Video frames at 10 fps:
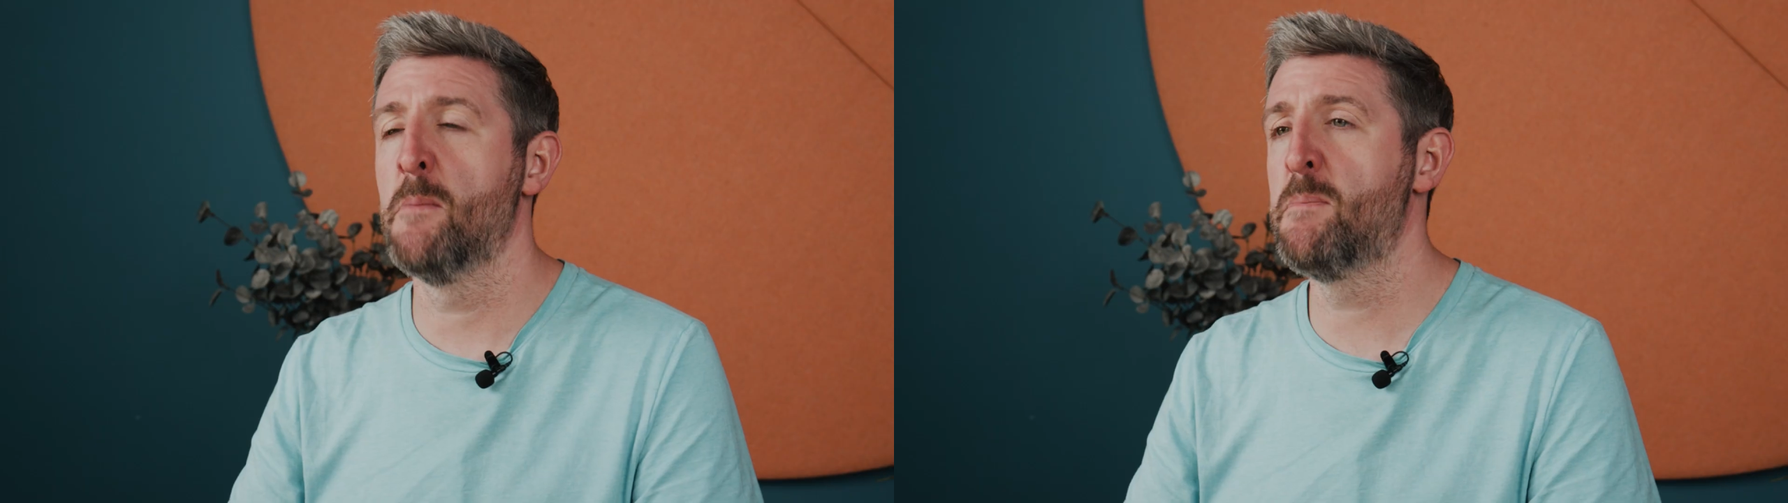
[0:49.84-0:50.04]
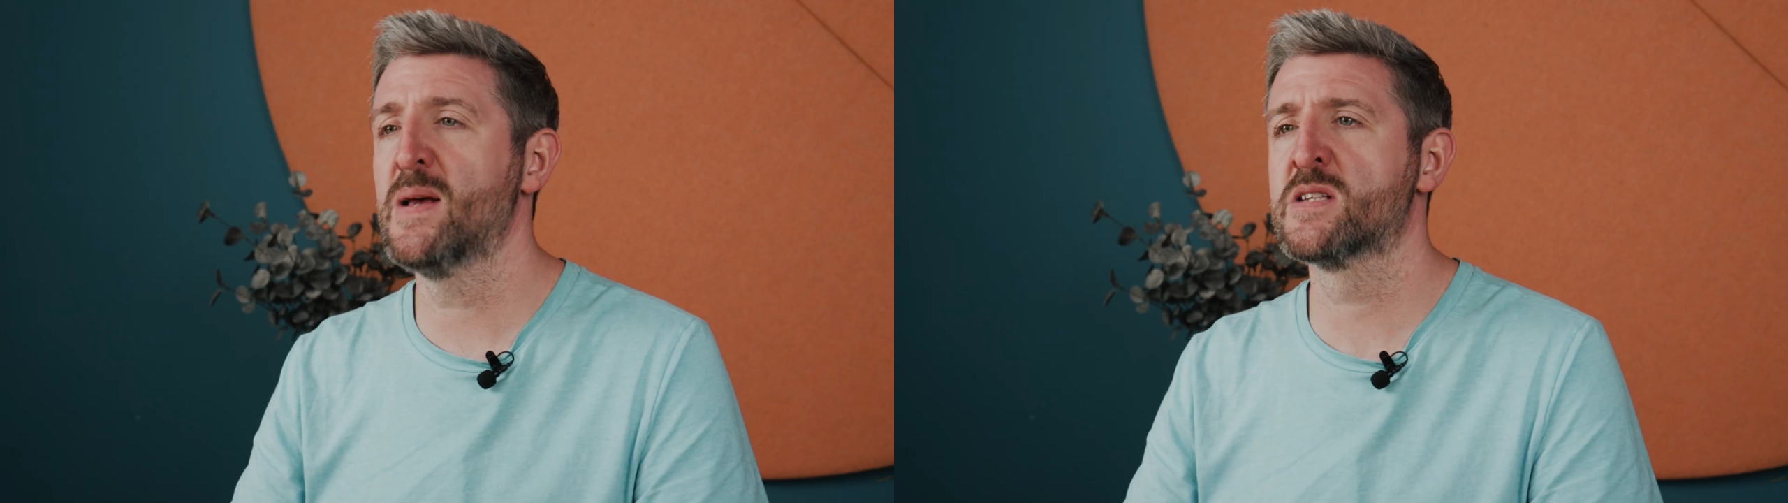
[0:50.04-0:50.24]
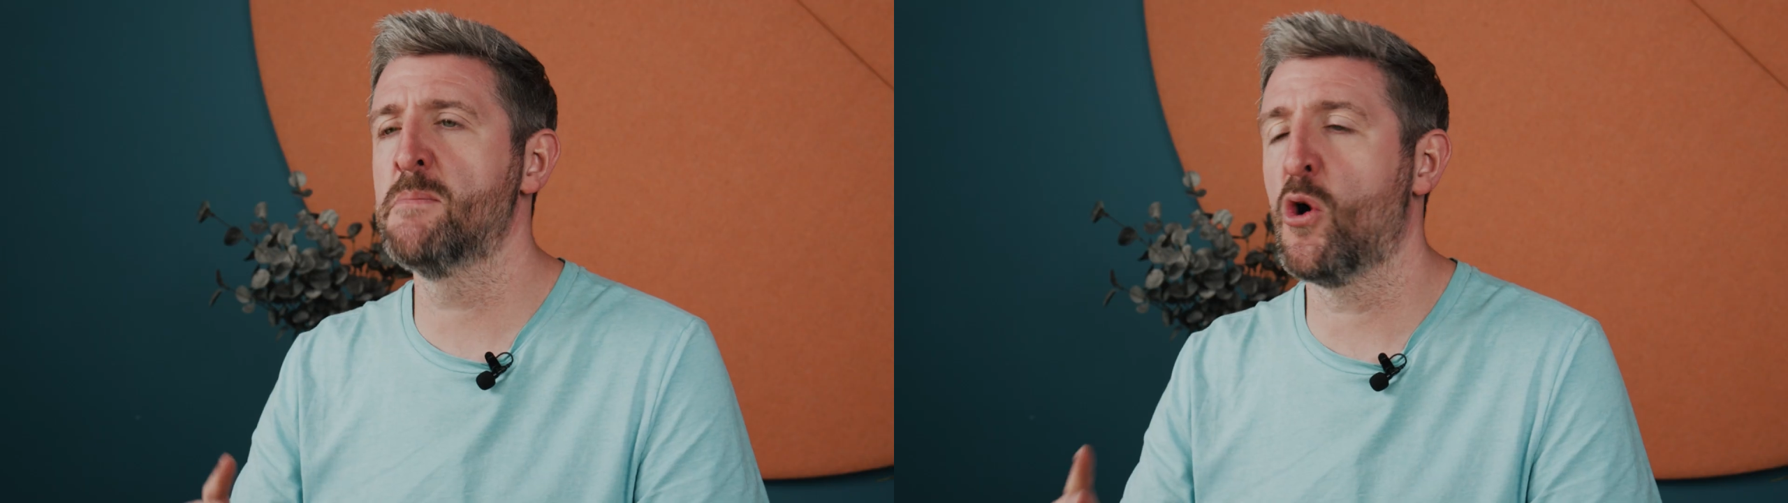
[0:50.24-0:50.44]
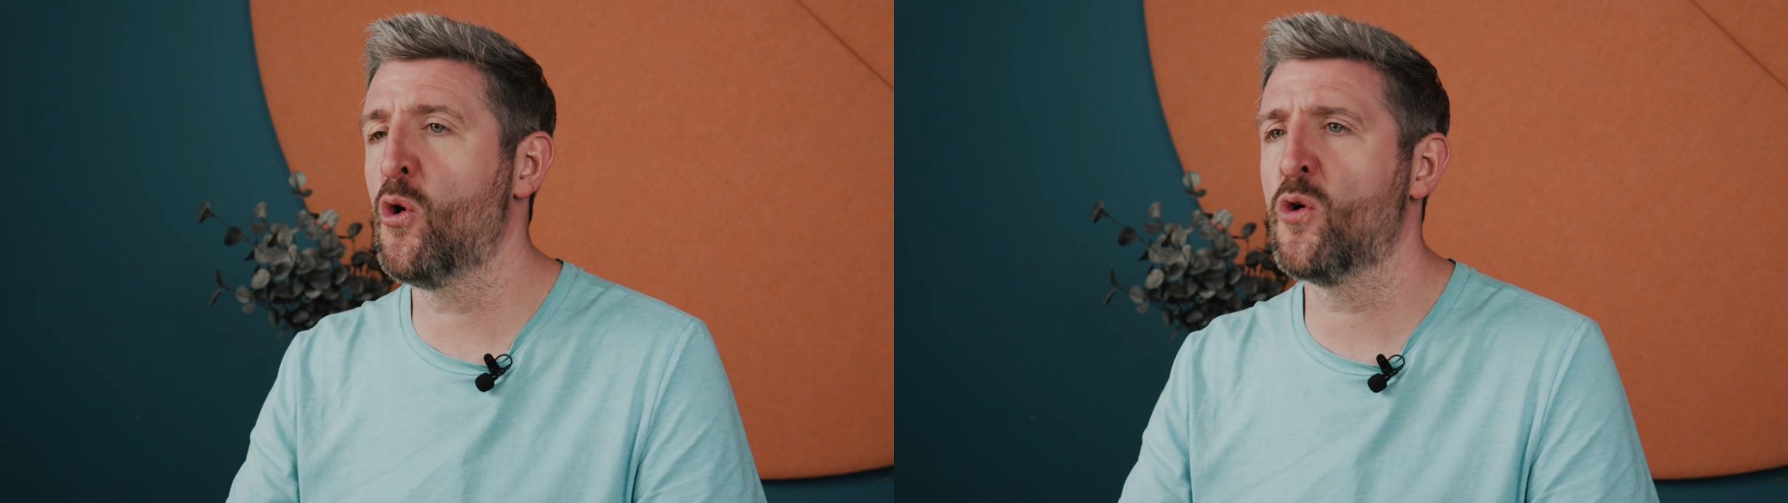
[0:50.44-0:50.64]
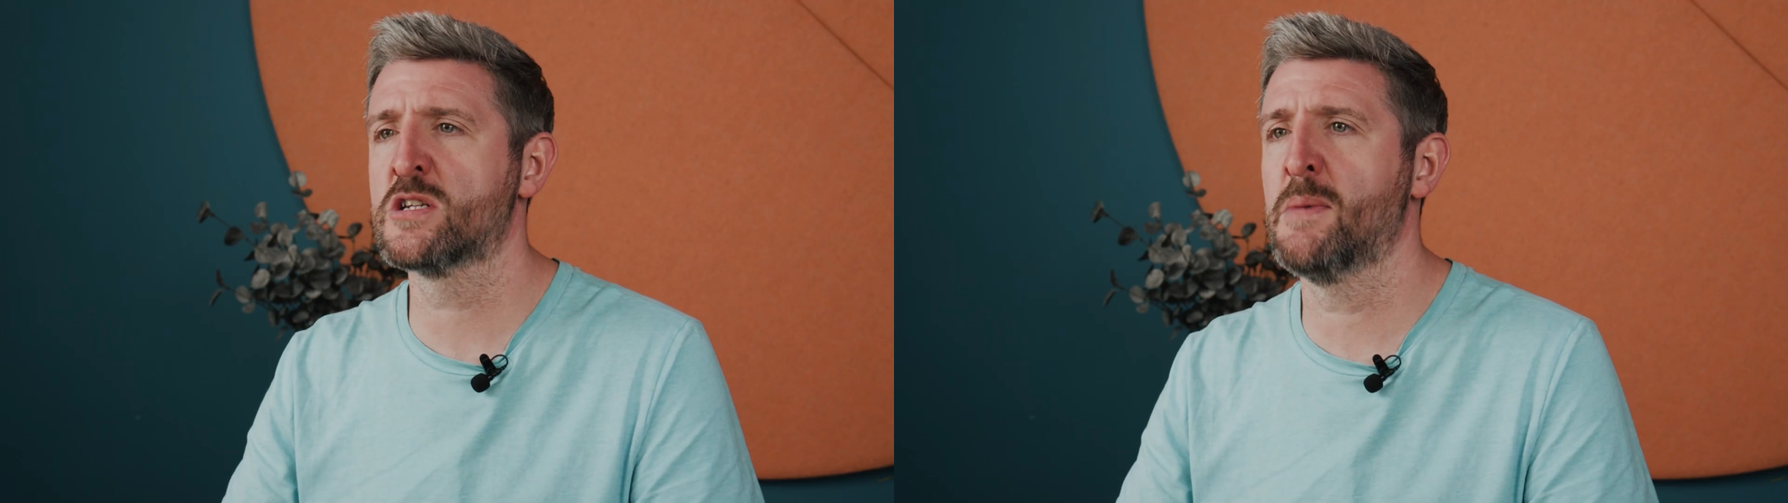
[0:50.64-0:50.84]
and bills them
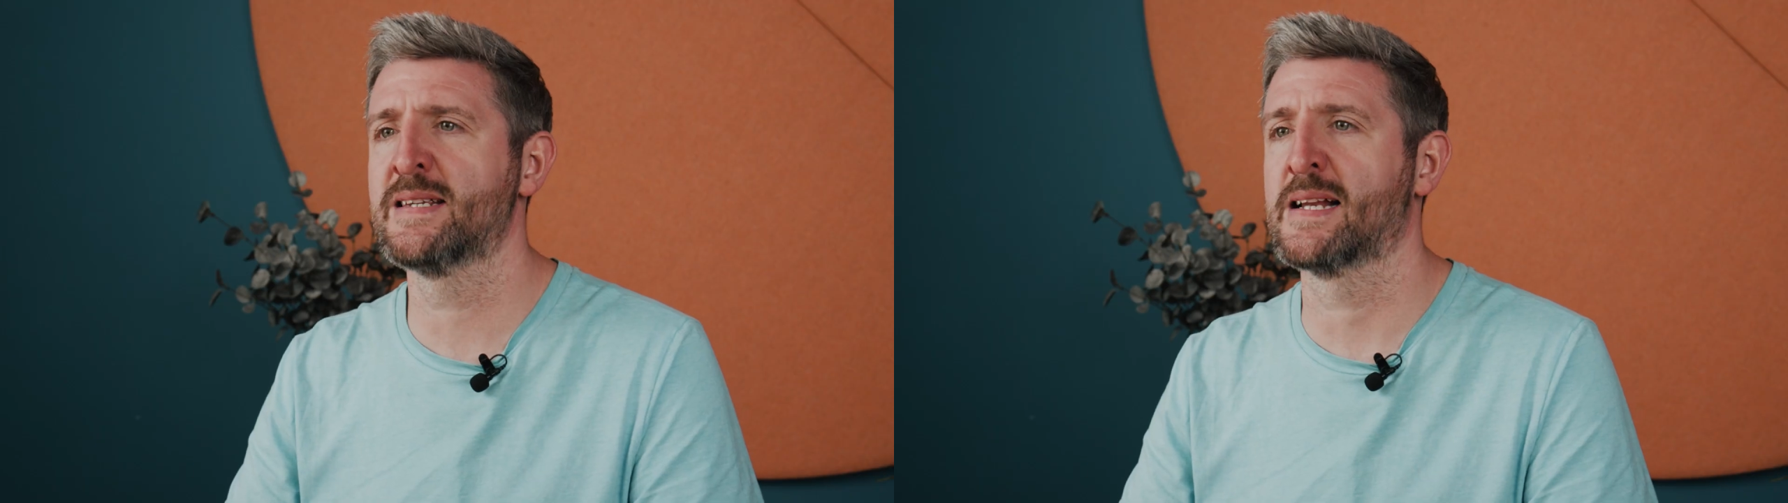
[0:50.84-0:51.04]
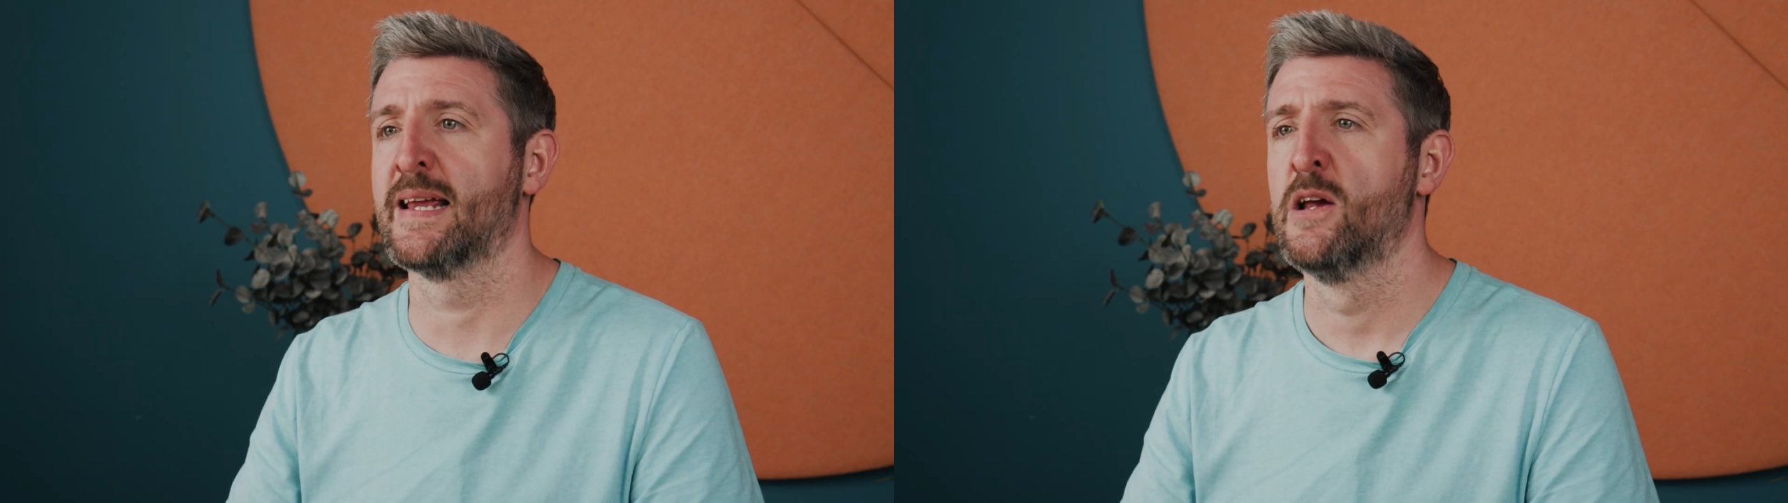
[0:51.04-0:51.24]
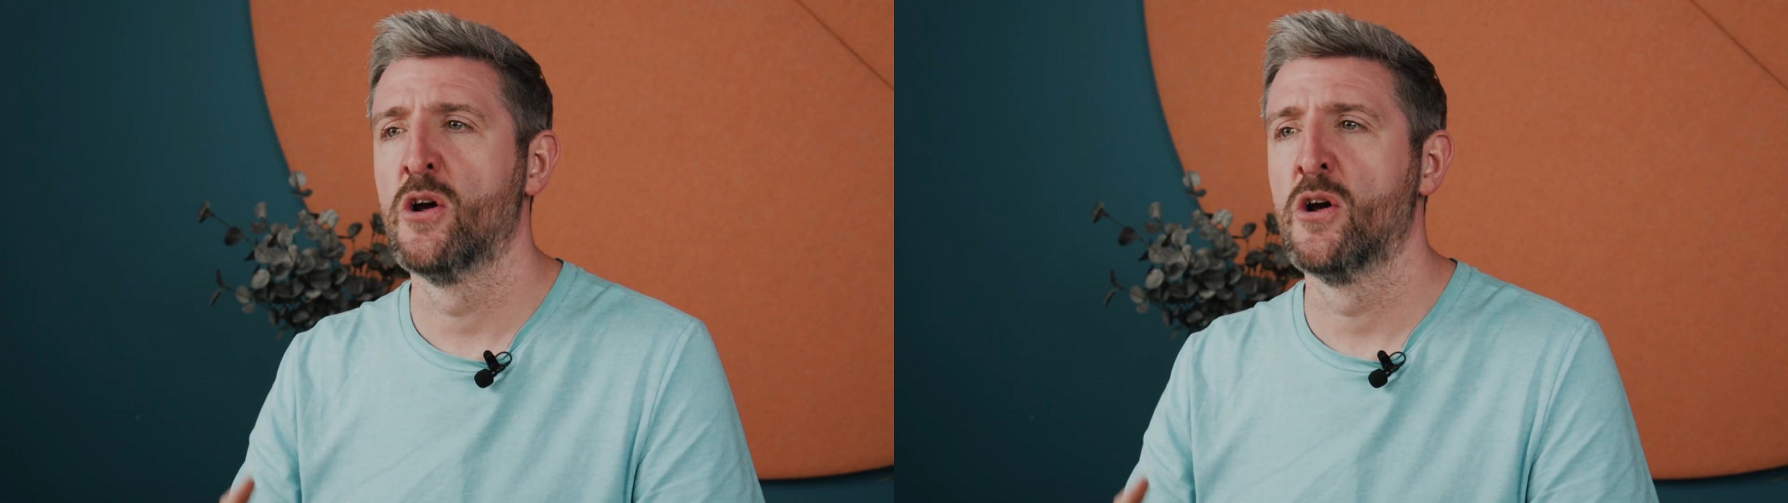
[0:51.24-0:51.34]
automatically,